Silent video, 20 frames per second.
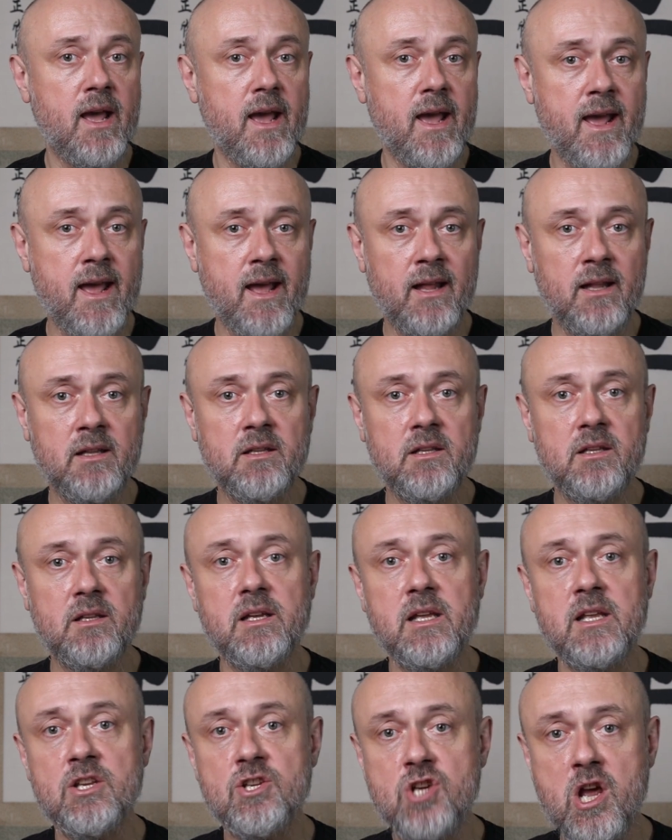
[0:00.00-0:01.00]
and
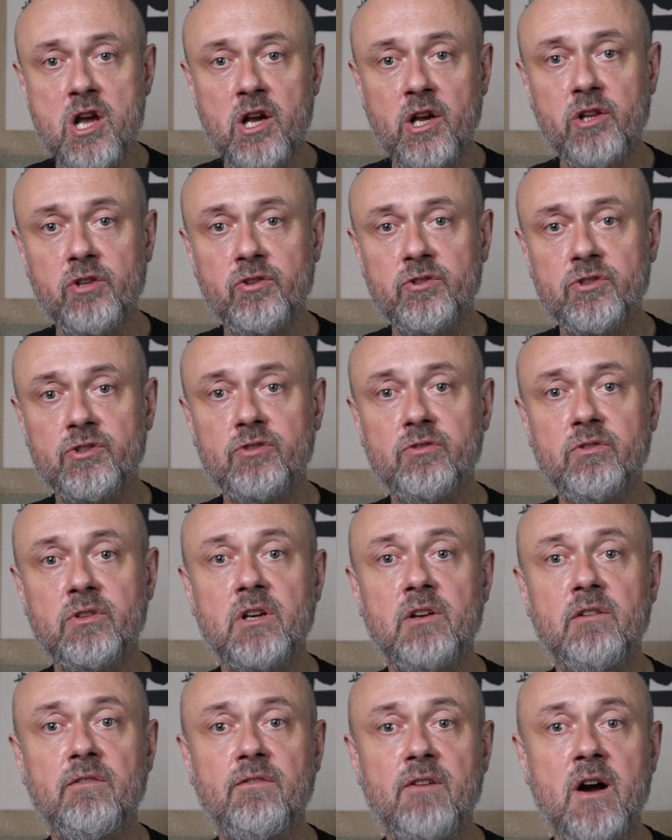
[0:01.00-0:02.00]

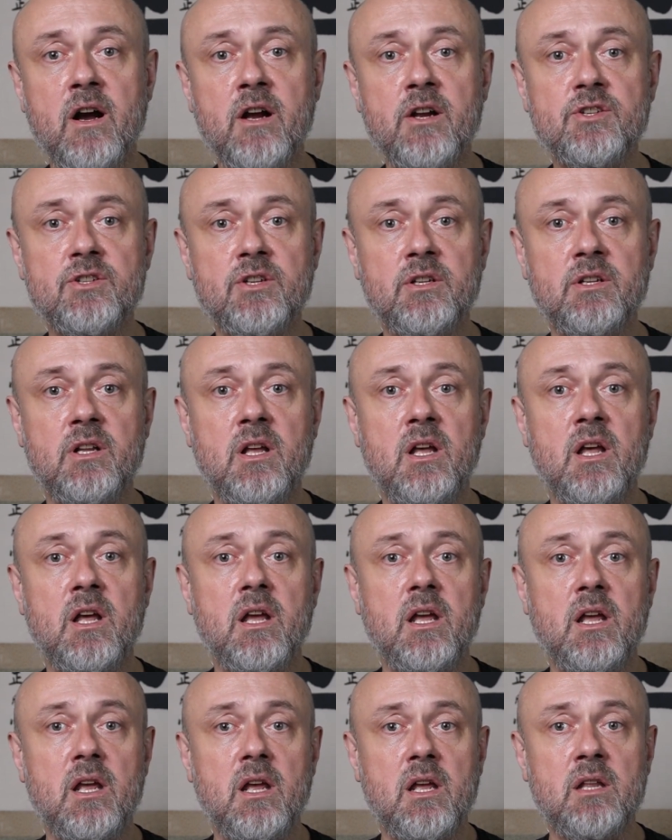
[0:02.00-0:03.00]
ejaculatory function
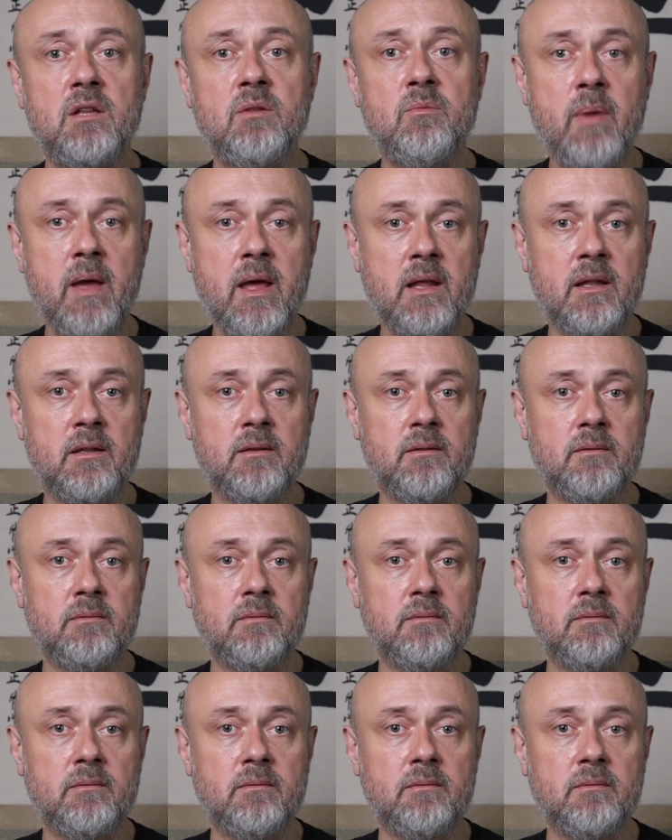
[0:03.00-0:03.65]
in men.